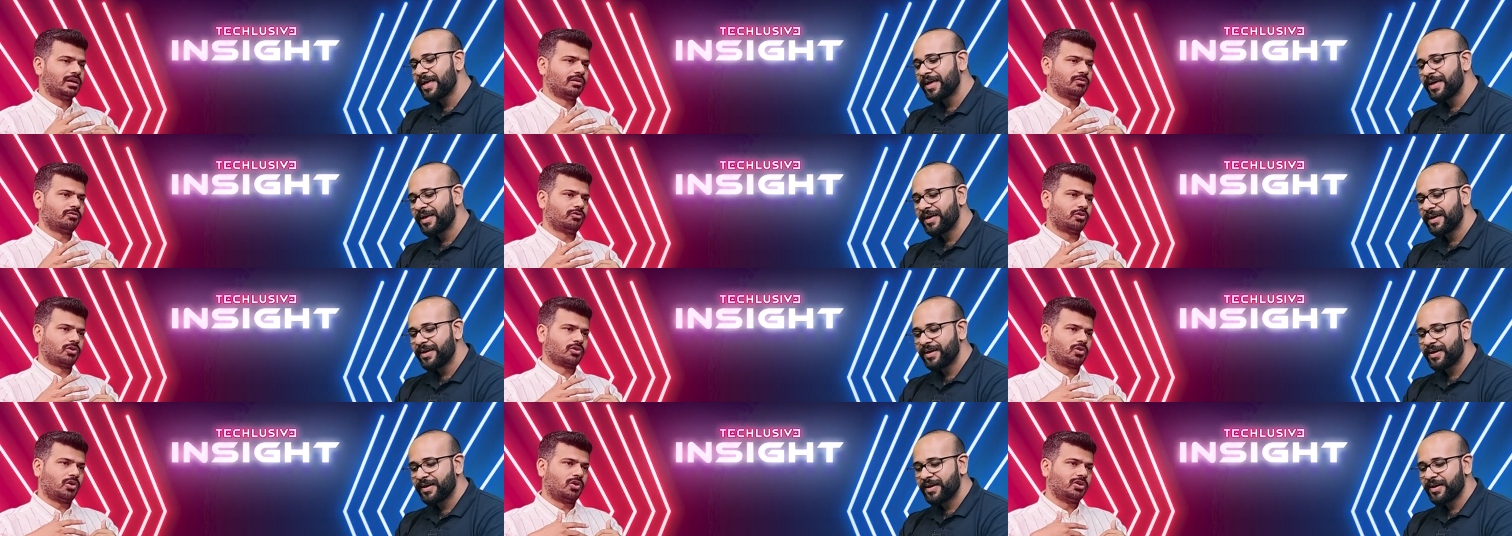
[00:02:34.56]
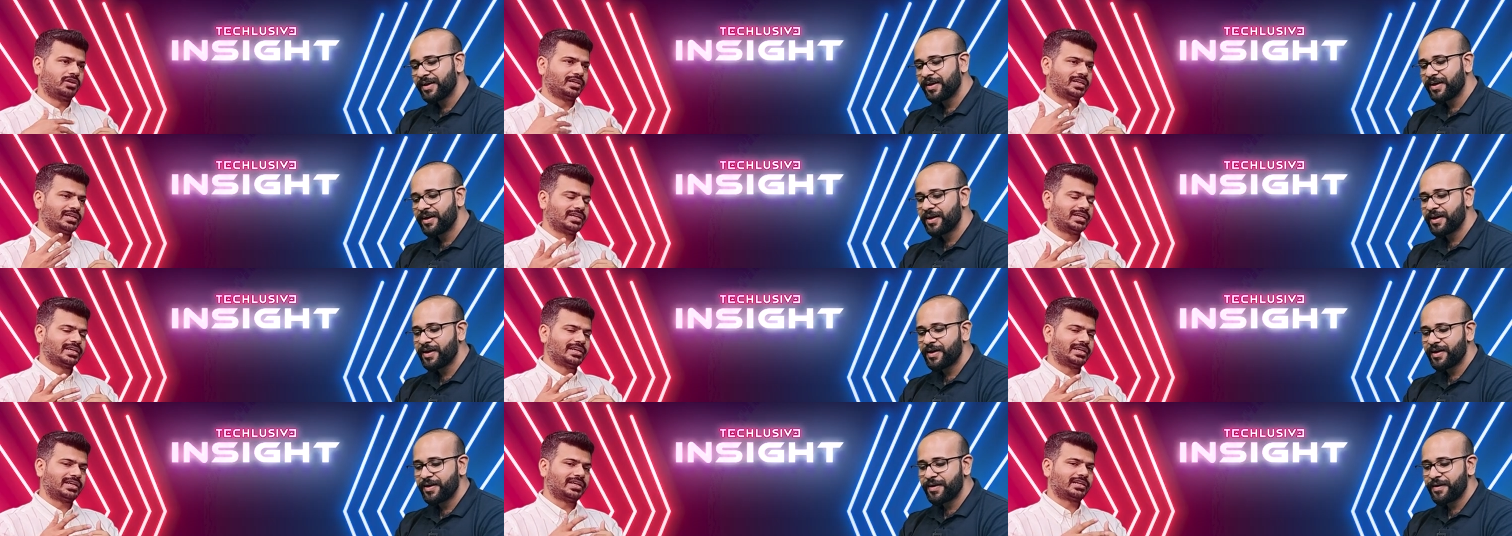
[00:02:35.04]
Speaker 1: for content
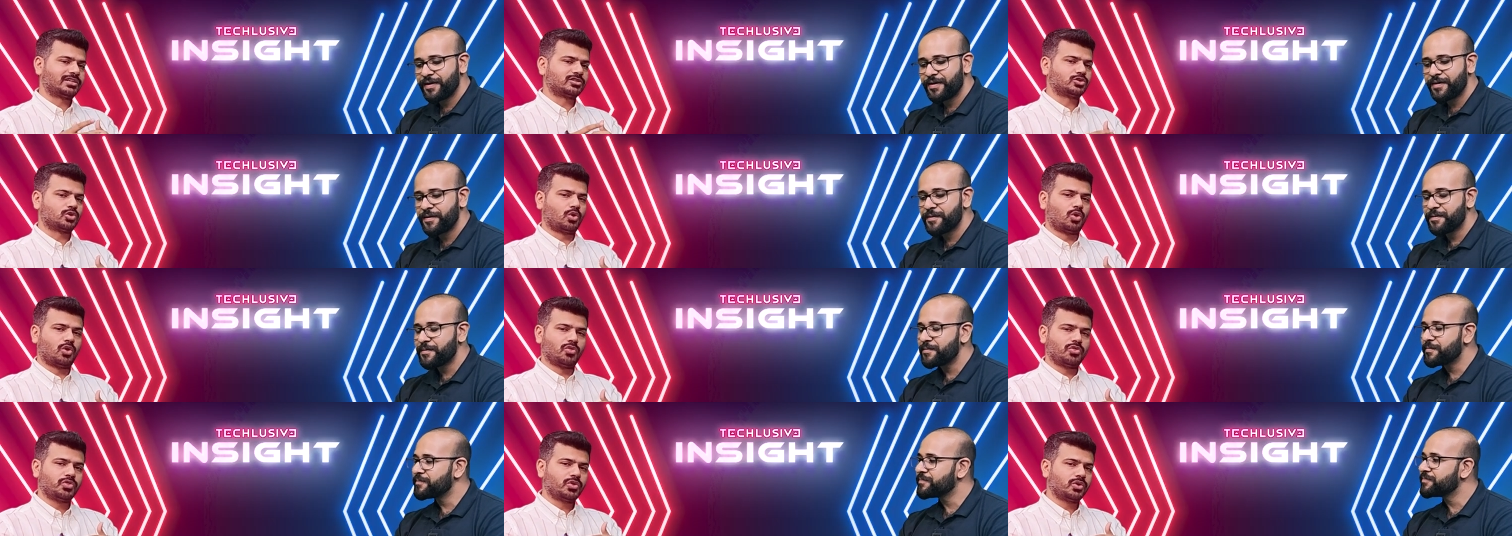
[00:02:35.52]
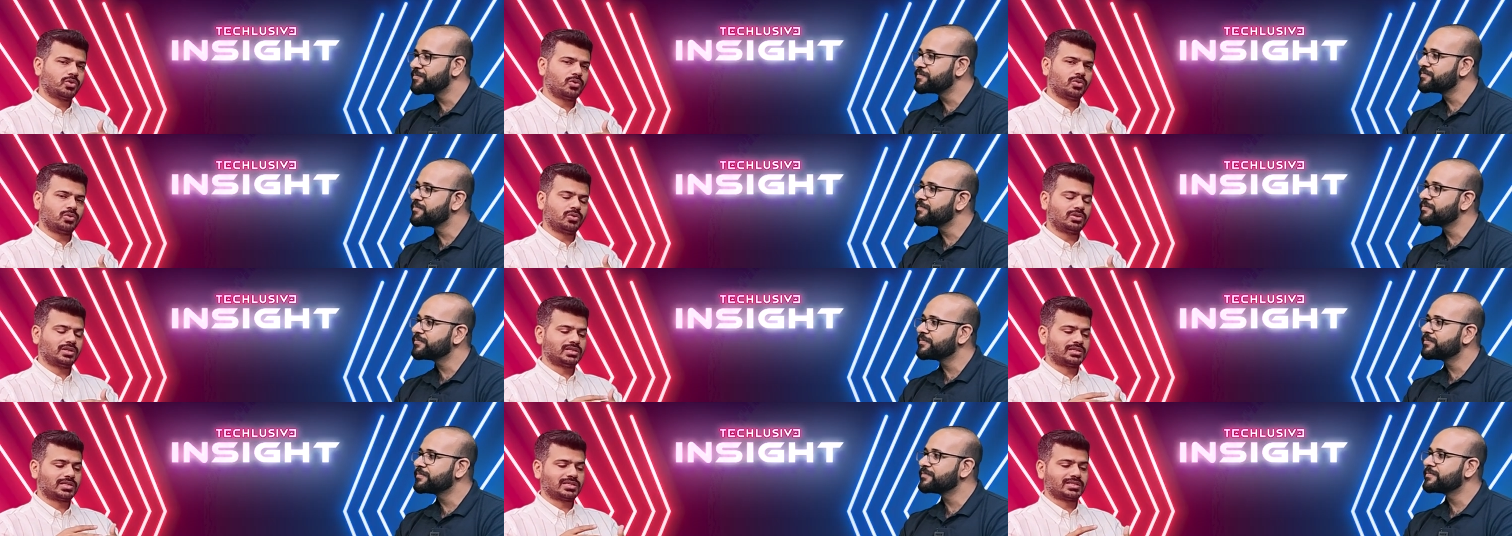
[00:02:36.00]
creators on the go.
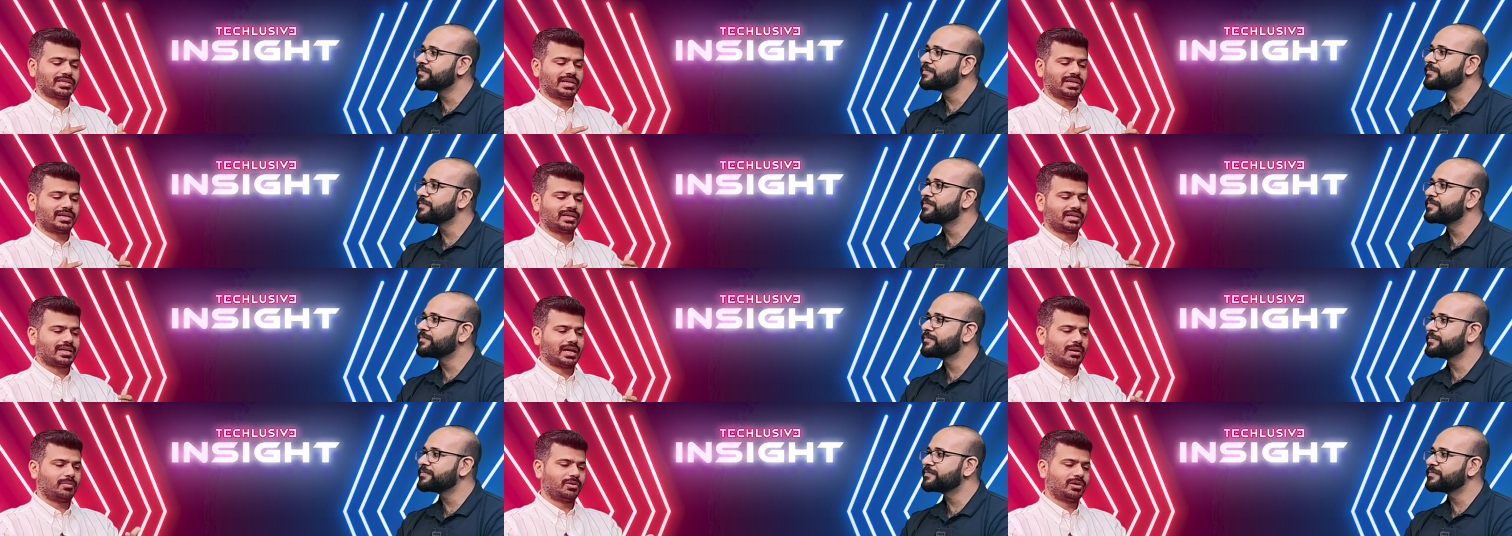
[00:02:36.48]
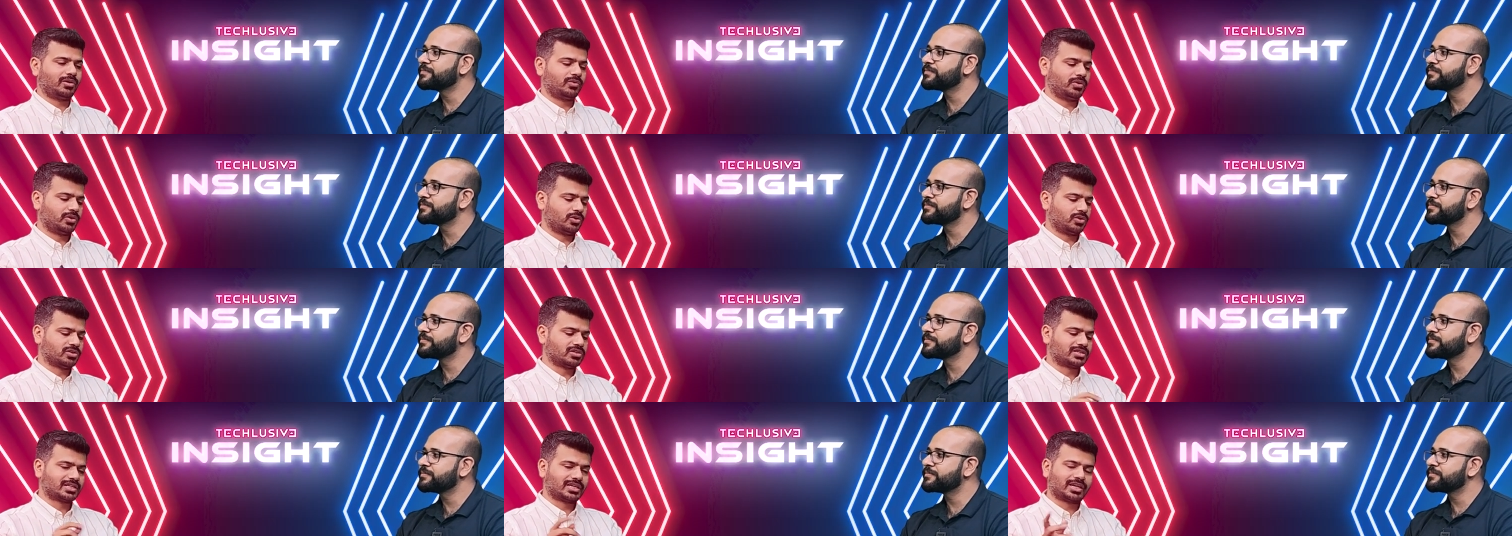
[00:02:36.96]
This is like a tablet where you can
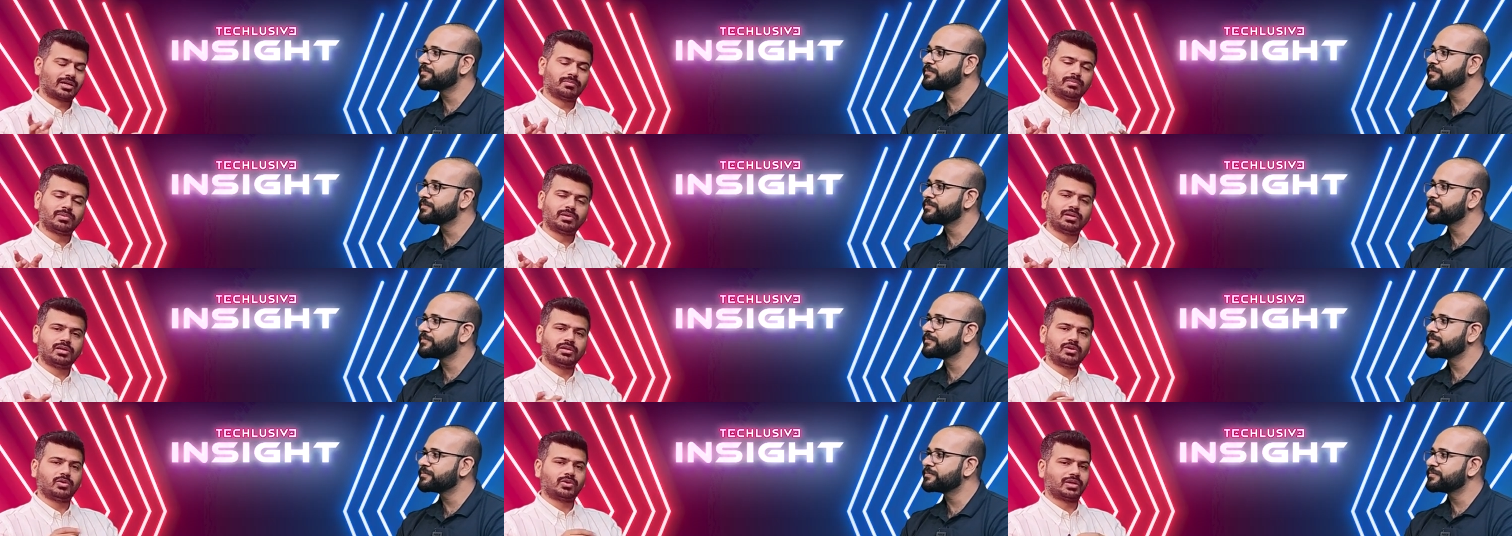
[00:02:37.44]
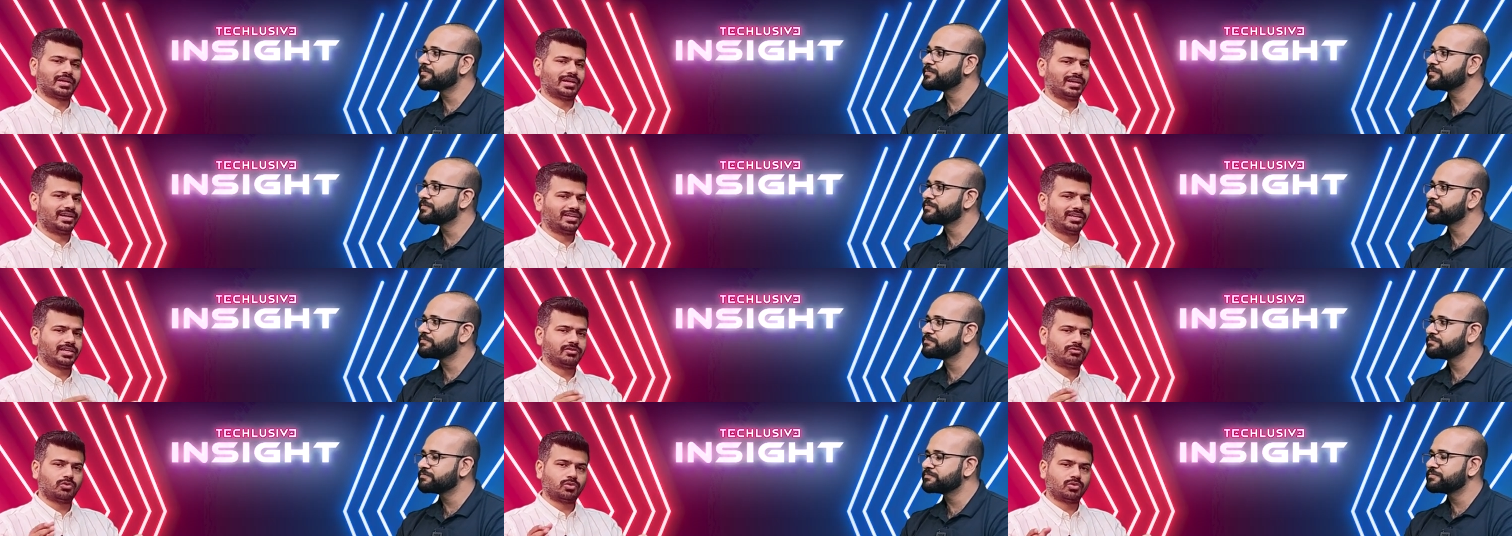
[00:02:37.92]
scribble, you can edit
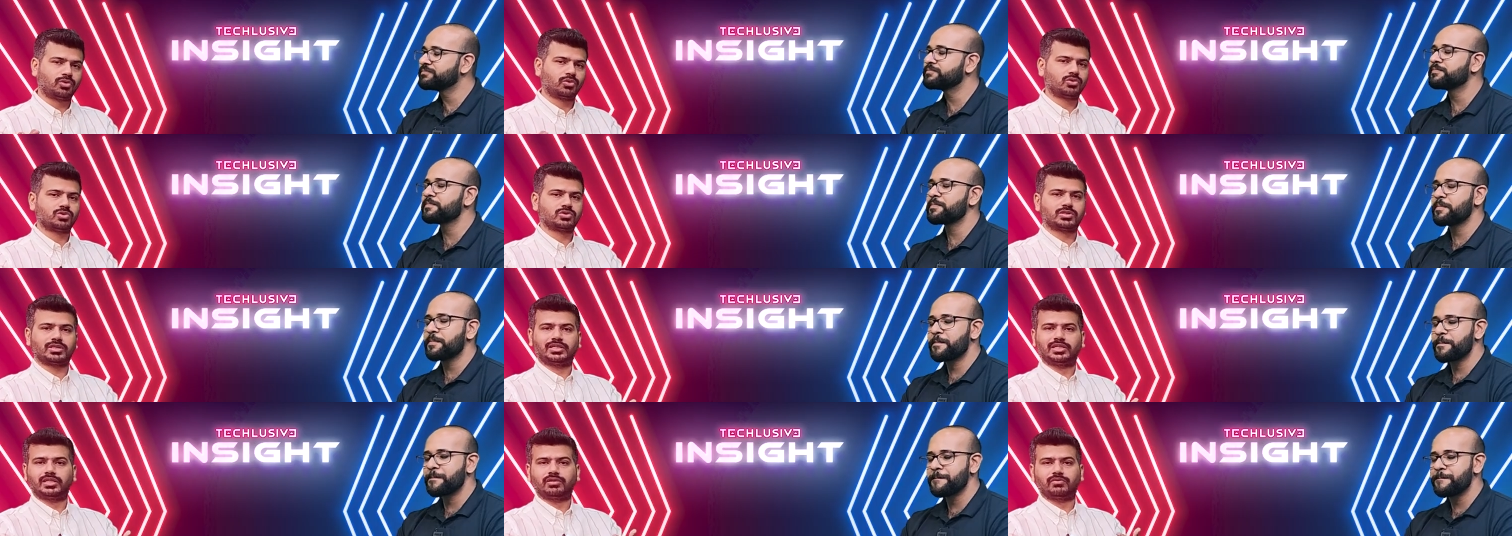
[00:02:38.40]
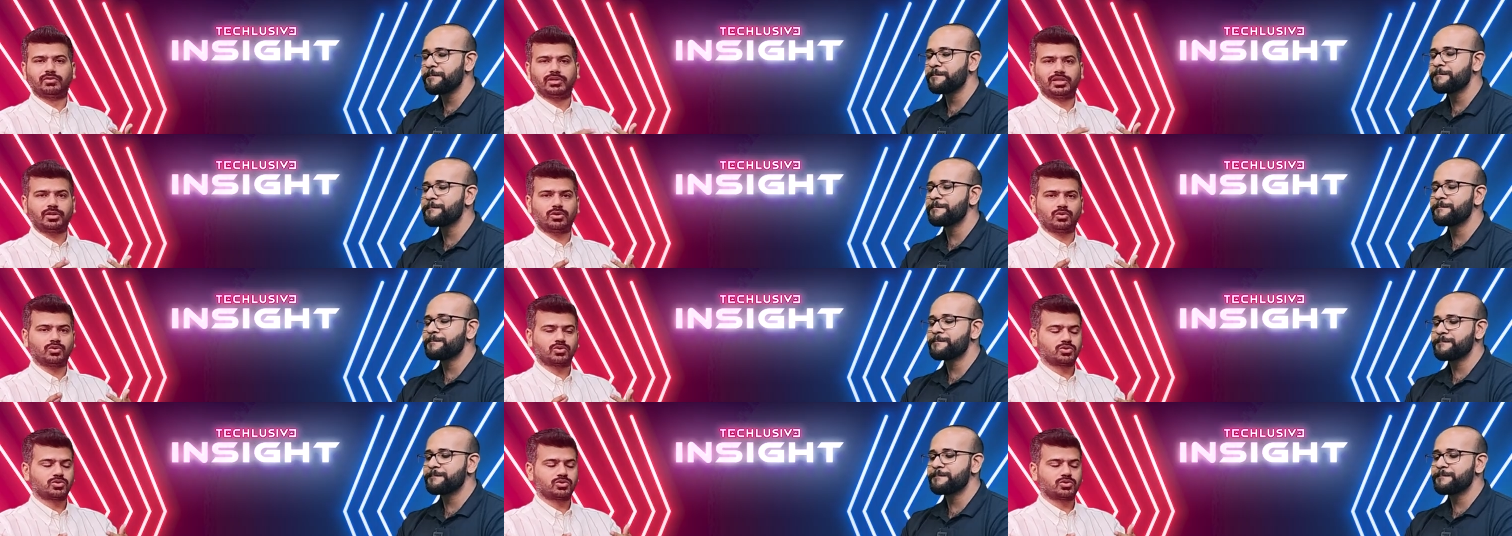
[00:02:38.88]
photos, edit videos.